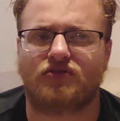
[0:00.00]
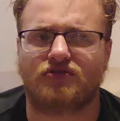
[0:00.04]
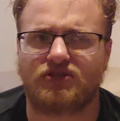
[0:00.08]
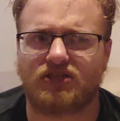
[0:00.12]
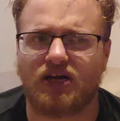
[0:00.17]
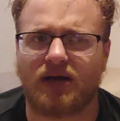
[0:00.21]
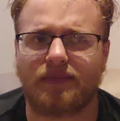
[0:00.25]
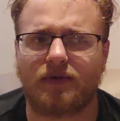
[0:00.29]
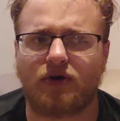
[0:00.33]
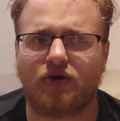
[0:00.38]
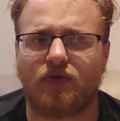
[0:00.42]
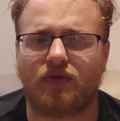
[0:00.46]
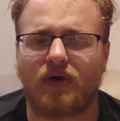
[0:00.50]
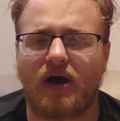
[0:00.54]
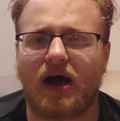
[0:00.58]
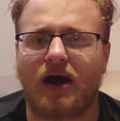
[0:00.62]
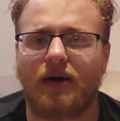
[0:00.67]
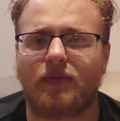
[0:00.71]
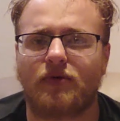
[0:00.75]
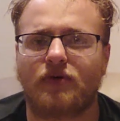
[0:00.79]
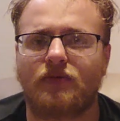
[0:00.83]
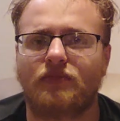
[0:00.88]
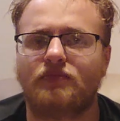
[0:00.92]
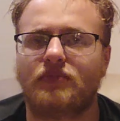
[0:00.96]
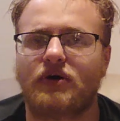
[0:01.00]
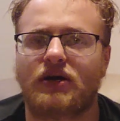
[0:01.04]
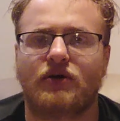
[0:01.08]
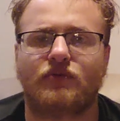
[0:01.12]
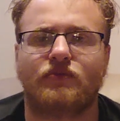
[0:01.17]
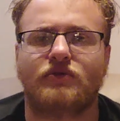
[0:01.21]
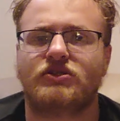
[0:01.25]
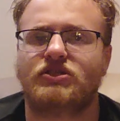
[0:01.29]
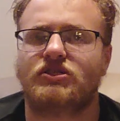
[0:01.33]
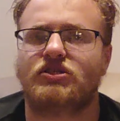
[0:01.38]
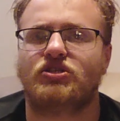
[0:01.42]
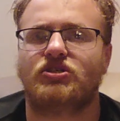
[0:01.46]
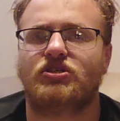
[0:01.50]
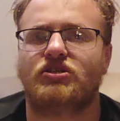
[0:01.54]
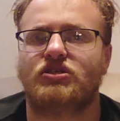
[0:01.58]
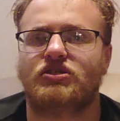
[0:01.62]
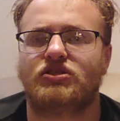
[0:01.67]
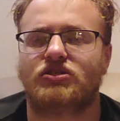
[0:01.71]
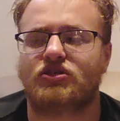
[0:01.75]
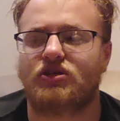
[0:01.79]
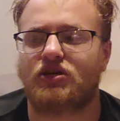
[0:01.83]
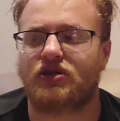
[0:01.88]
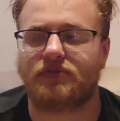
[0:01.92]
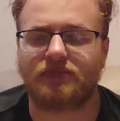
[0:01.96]
demo album, but it wasn't
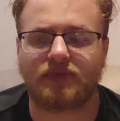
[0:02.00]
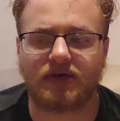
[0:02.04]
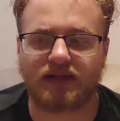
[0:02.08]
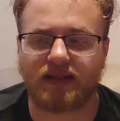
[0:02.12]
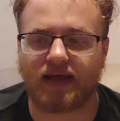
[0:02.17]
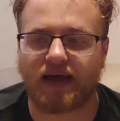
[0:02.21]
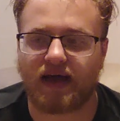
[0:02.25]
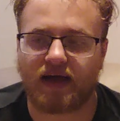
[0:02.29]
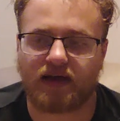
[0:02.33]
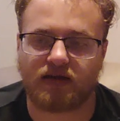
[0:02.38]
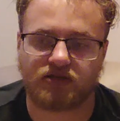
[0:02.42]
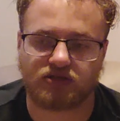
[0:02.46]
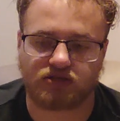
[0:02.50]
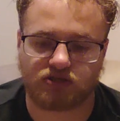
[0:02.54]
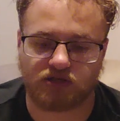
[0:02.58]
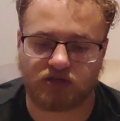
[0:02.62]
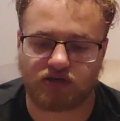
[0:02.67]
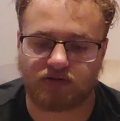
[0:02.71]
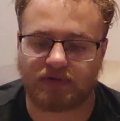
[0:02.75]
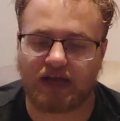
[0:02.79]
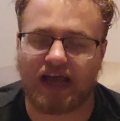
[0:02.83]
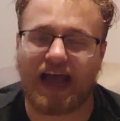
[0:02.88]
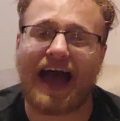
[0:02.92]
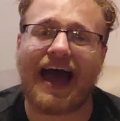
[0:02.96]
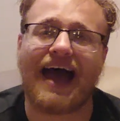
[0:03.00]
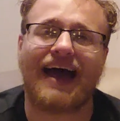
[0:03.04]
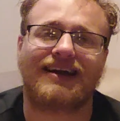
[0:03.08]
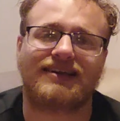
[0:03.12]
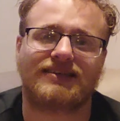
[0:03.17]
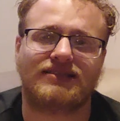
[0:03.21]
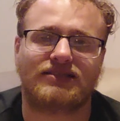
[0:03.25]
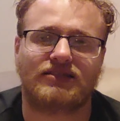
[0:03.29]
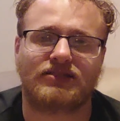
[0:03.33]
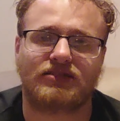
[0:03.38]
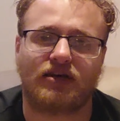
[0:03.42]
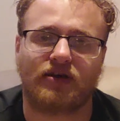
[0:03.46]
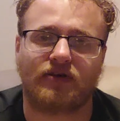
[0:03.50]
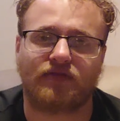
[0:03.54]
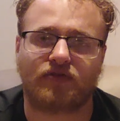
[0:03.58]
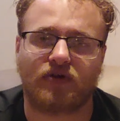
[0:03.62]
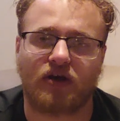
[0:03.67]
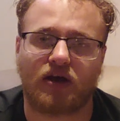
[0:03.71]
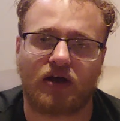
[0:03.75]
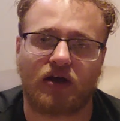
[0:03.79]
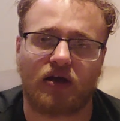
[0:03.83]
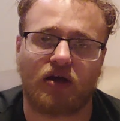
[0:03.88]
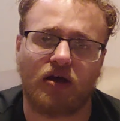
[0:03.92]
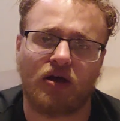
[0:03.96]
just gonna be that, it's gonna be adding stuff,
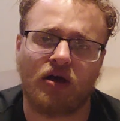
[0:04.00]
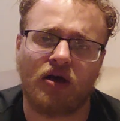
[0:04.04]
right?